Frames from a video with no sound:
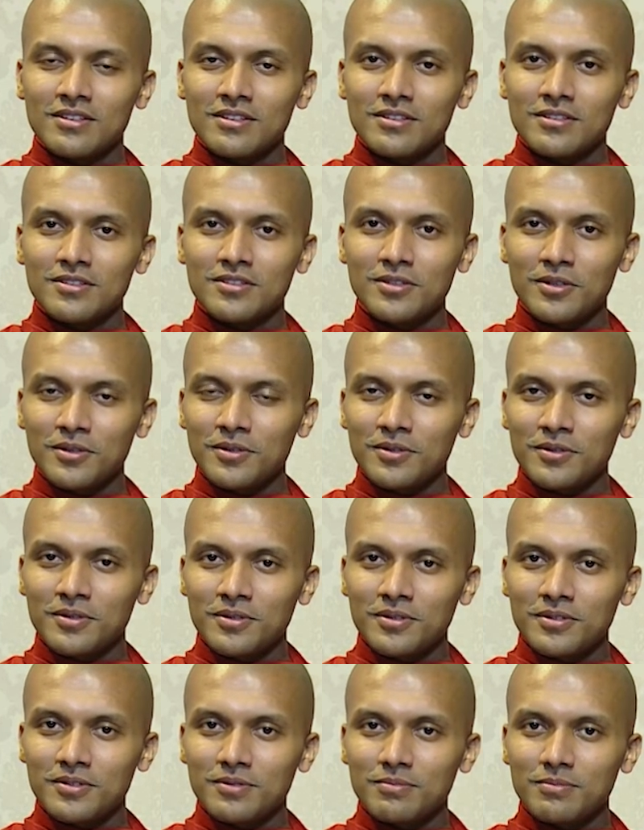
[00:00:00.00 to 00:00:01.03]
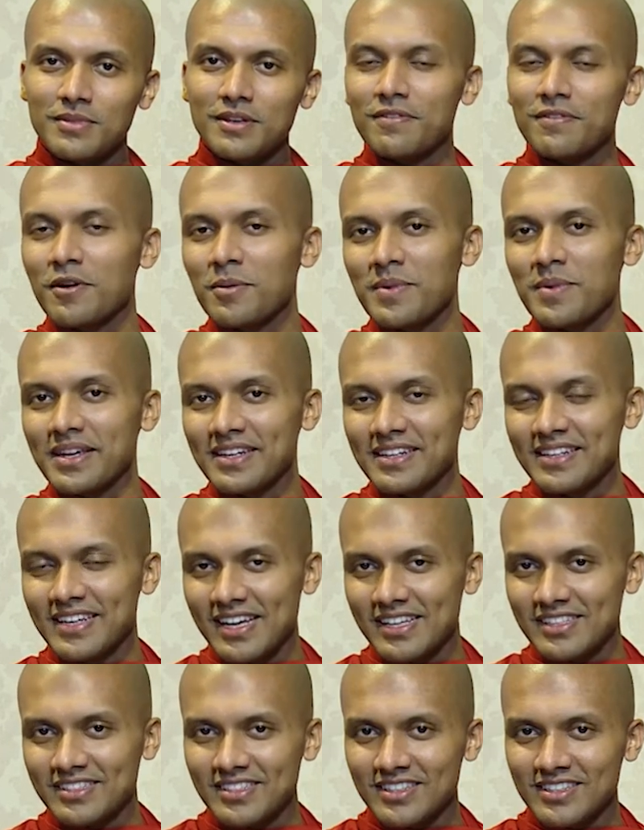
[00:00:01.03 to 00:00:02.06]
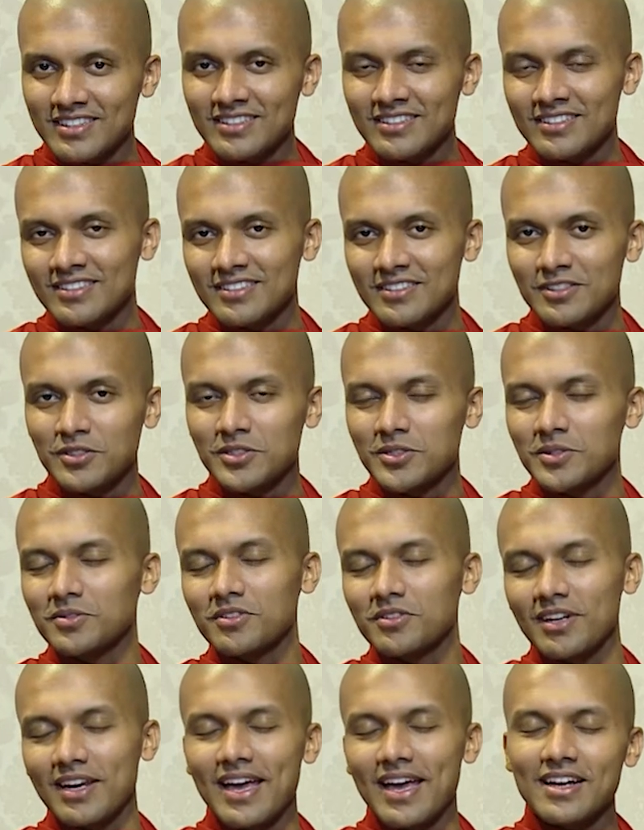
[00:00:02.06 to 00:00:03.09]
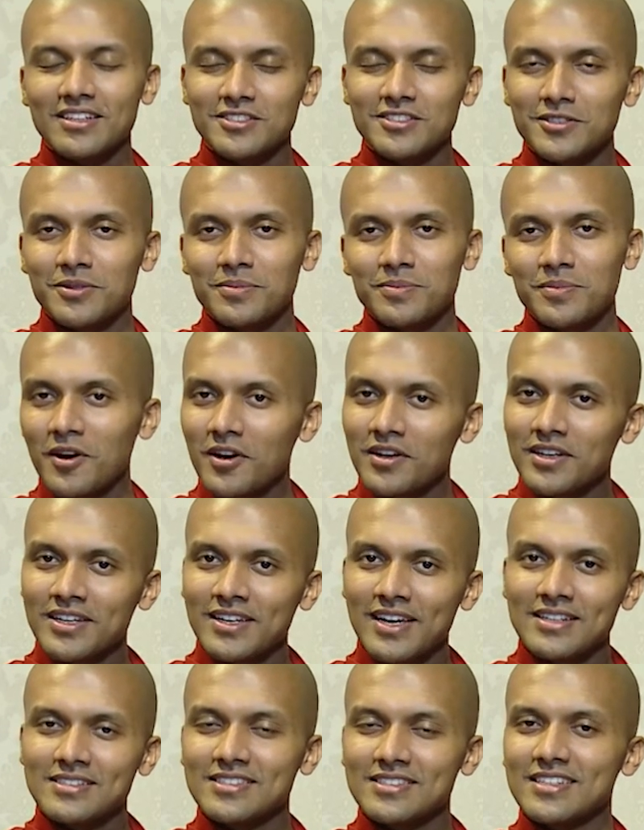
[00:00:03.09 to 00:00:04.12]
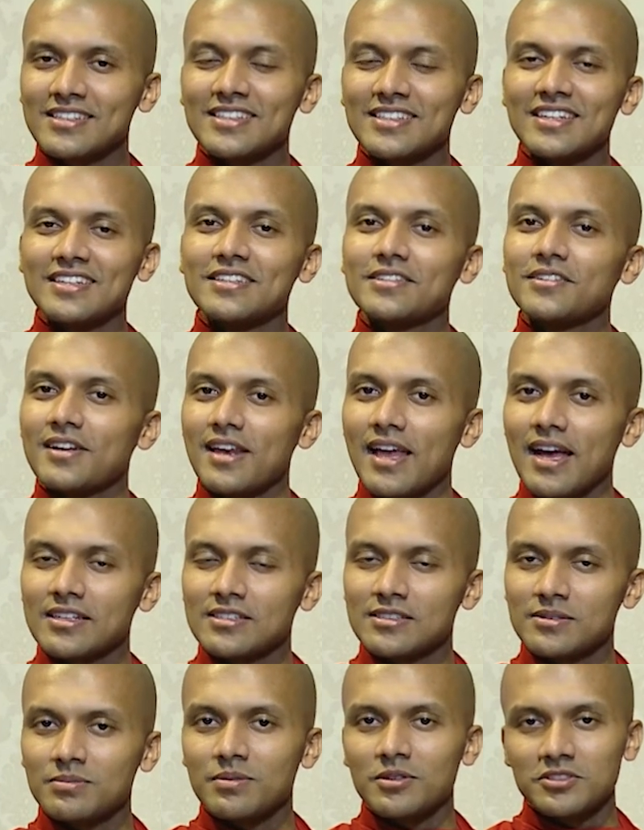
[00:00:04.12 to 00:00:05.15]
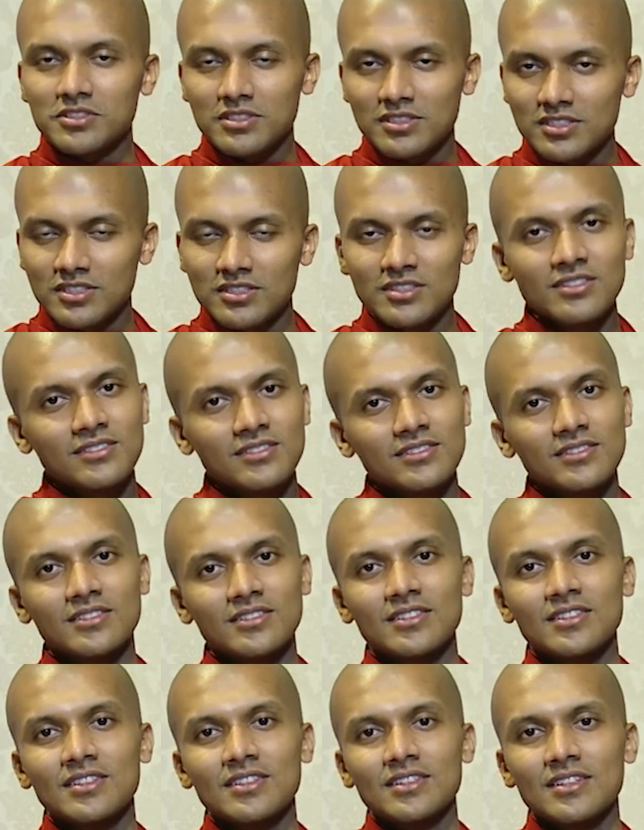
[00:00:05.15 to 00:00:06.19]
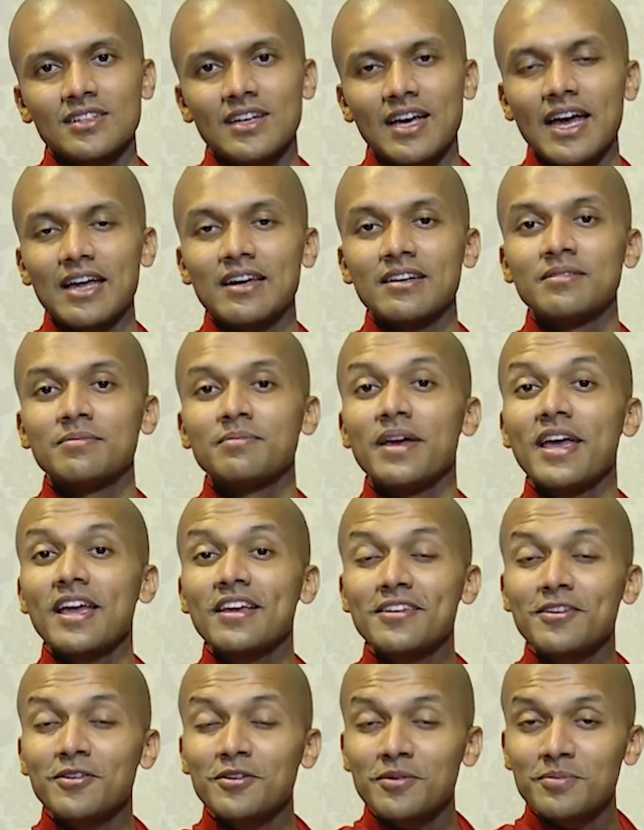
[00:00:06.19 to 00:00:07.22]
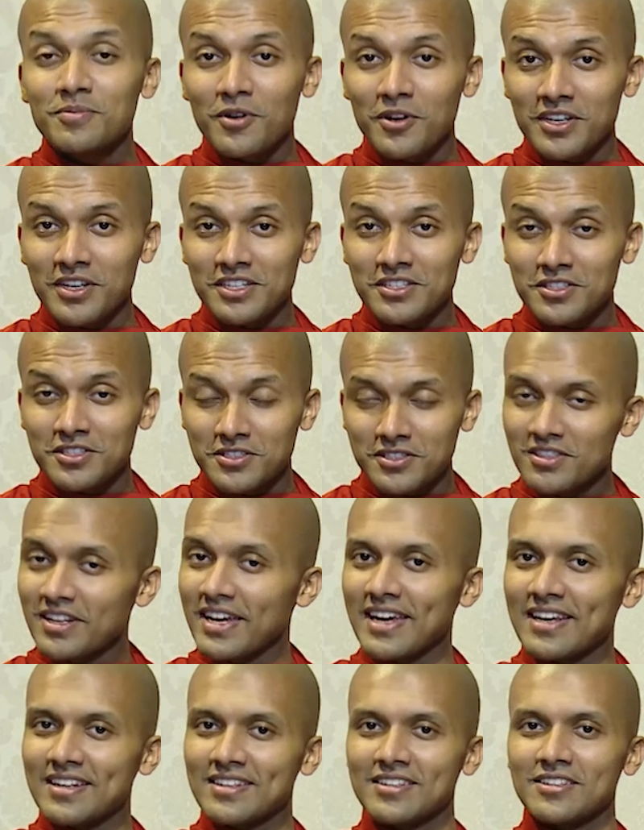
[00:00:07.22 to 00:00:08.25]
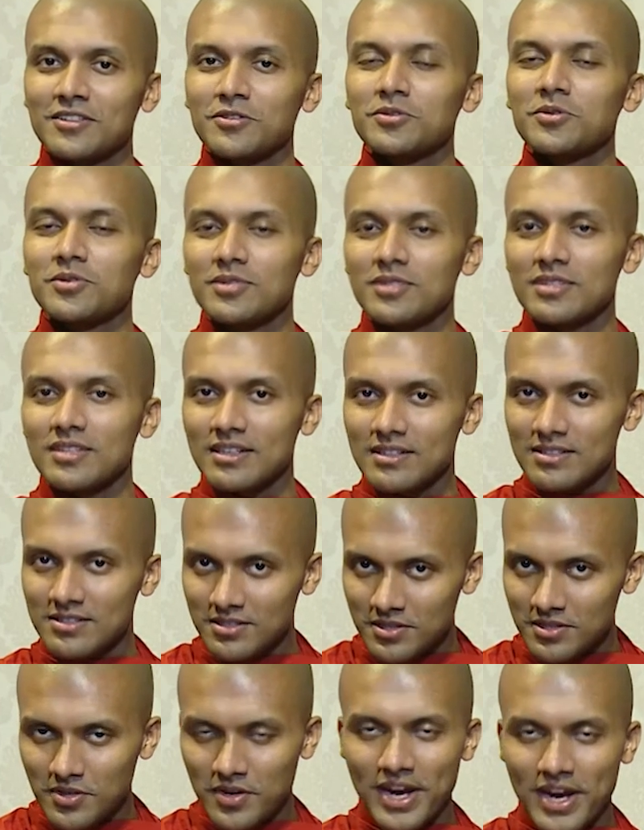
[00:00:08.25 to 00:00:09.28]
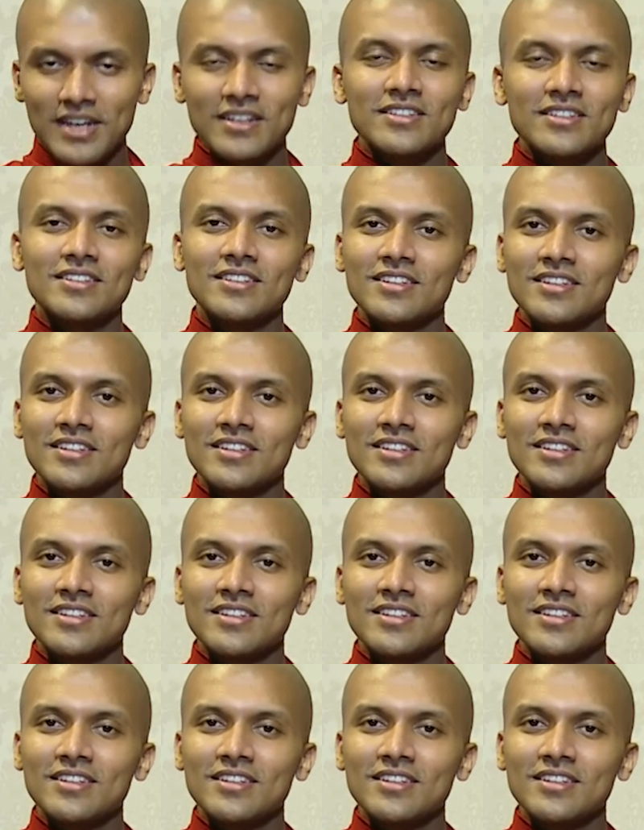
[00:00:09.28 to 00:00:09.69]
So before meditation, you should relax your body and sit in a relaxed position and make your body straight. You should sit straight.